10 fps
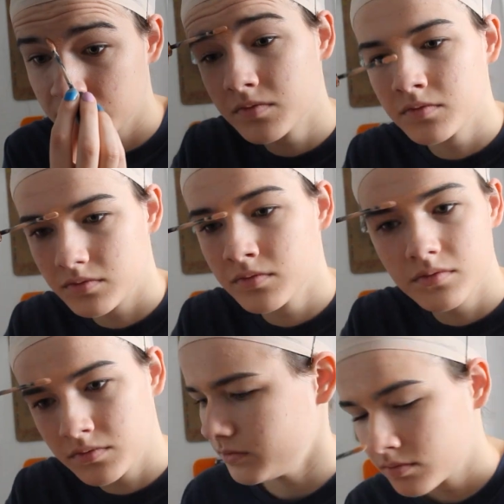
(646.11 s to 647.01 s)
When most
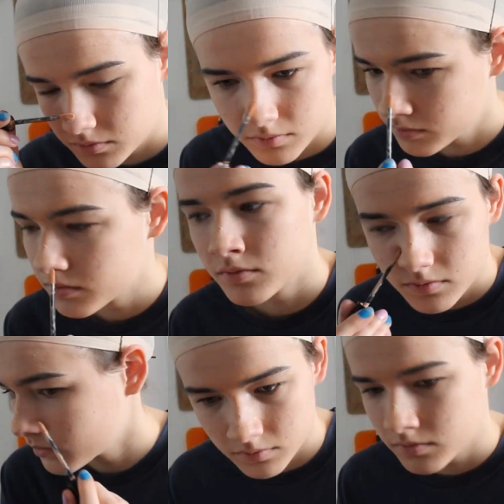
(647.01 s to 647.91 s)
people cosplay Jinx,
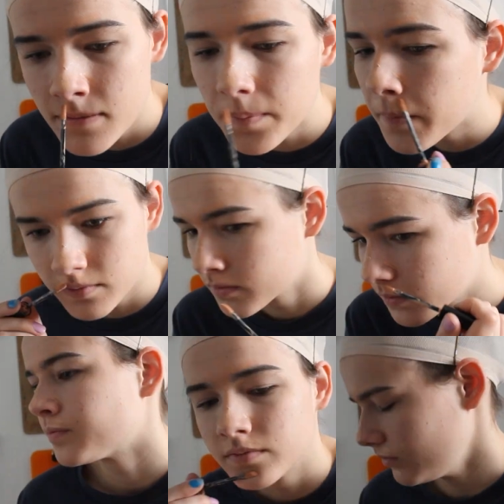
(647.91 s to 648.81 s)
they usually go for the
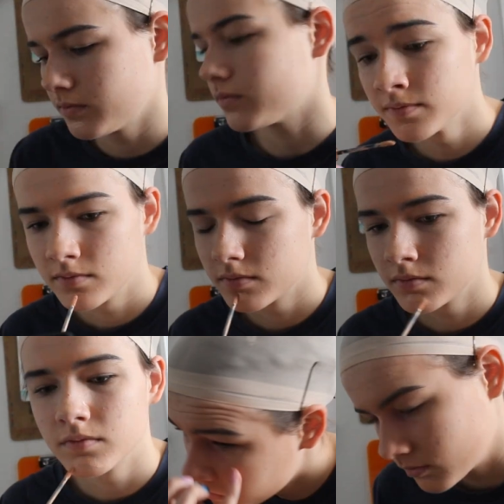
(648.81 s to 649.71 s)
cartoony, arcane
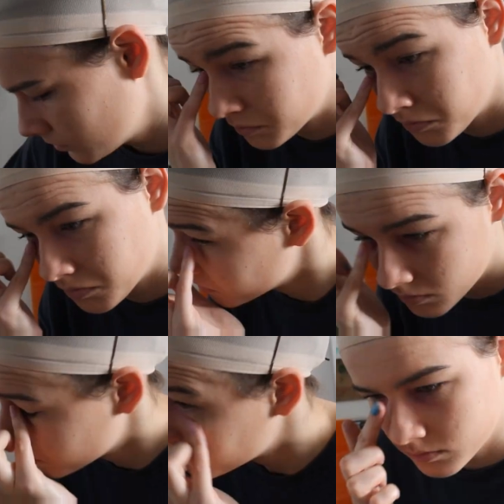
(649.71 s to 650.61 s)
makeup look.
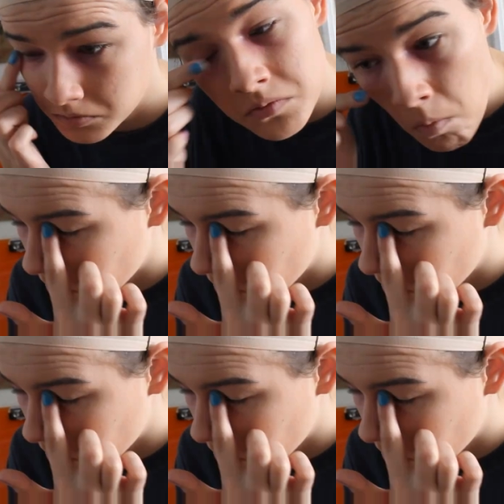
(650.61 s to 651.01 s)
I am not that